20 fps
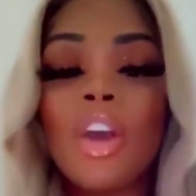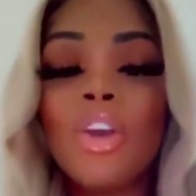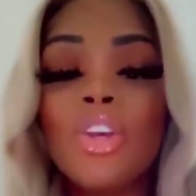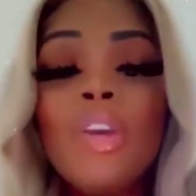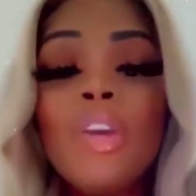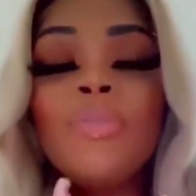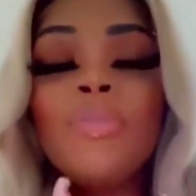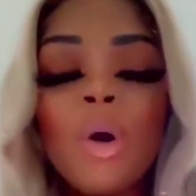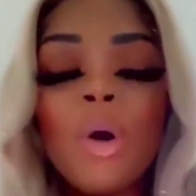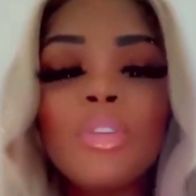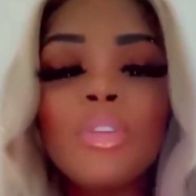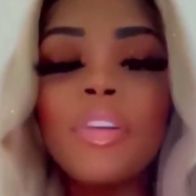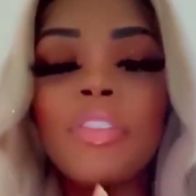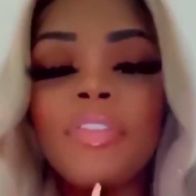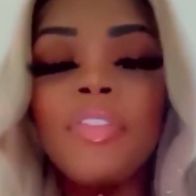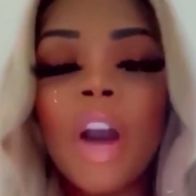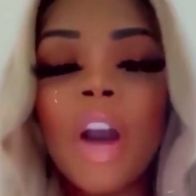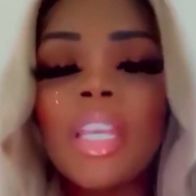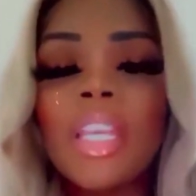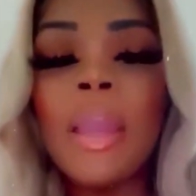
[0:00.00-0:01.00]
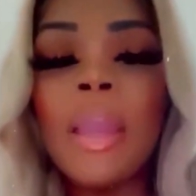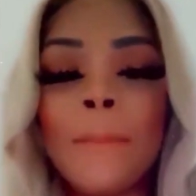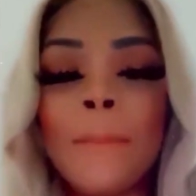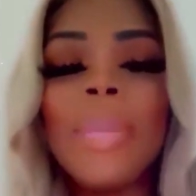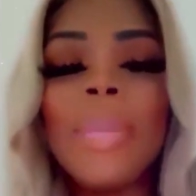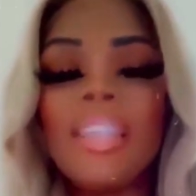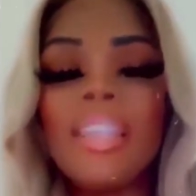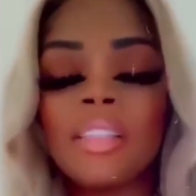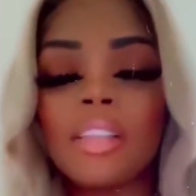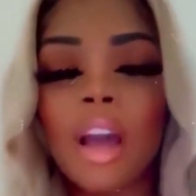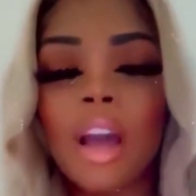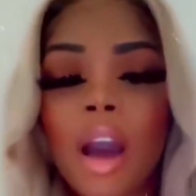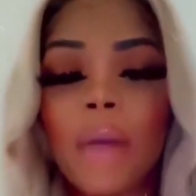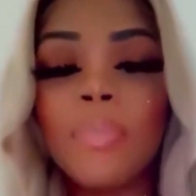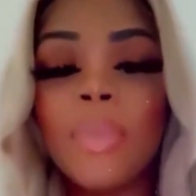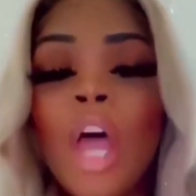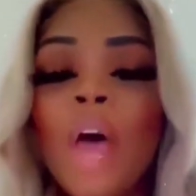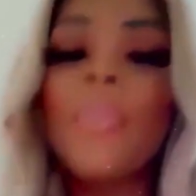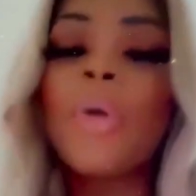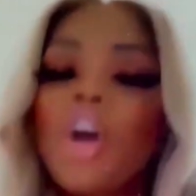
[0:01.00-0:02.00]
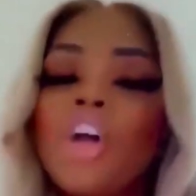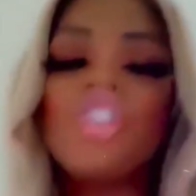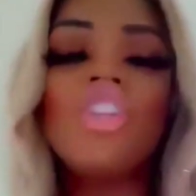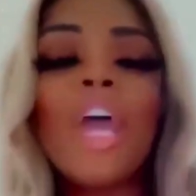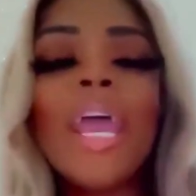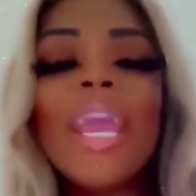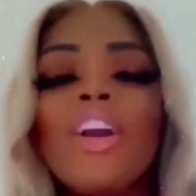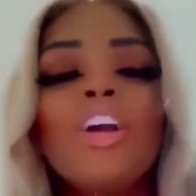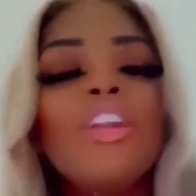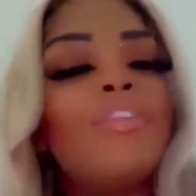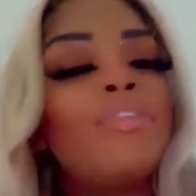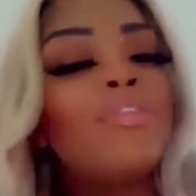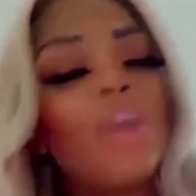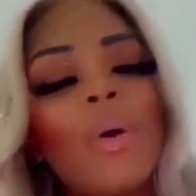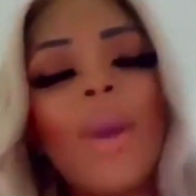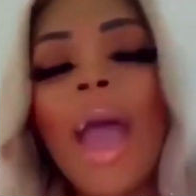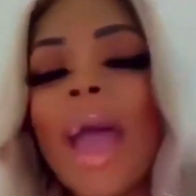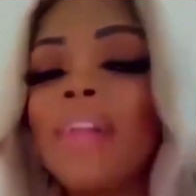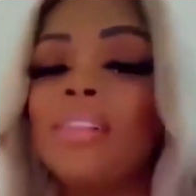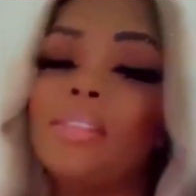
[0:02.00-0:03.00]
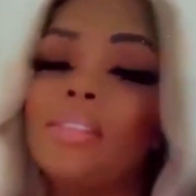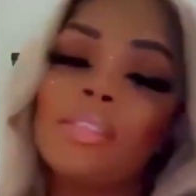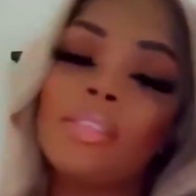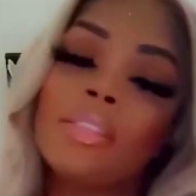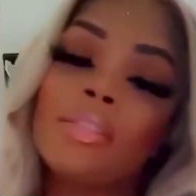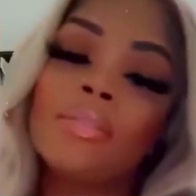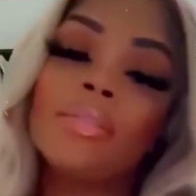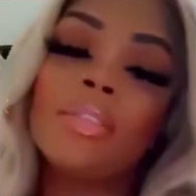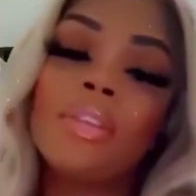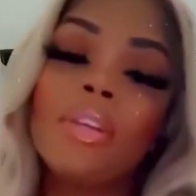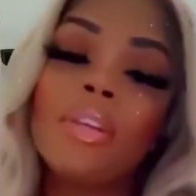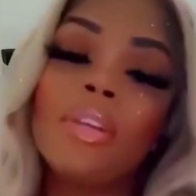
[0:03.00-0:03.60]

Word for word: You woke the fucking beast up, because you ain't gonna throw hands.